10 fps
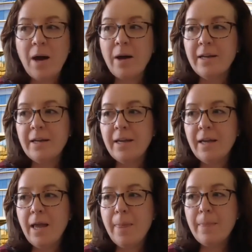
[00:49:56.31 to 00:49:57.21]
And
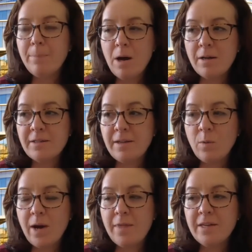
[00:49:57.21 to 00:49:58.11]
in the past, I think
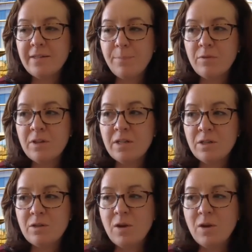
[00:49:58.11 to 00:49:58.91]
where these type of conditional